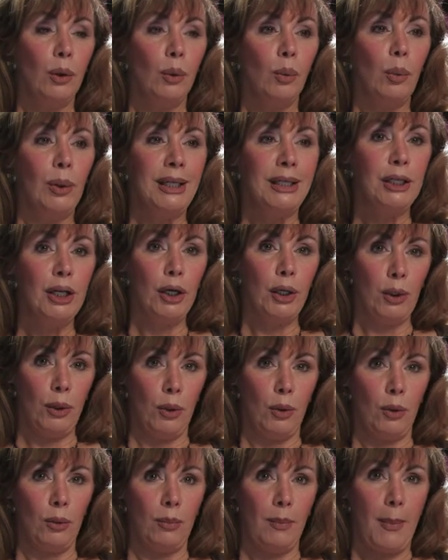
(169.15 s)
We
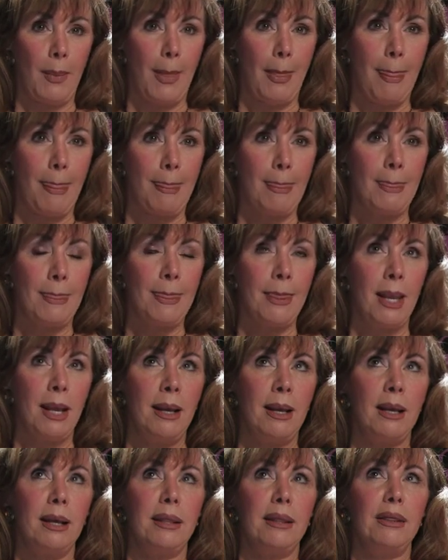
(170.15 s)
know
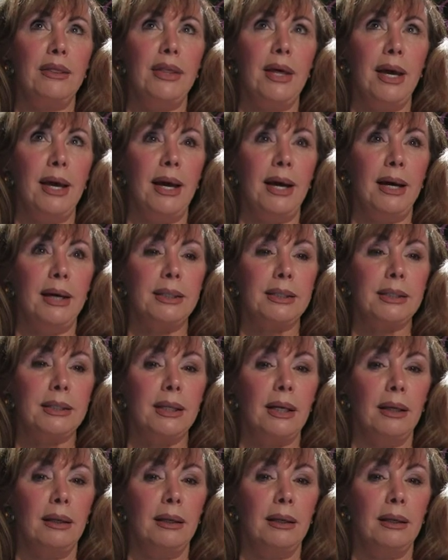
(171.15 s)
that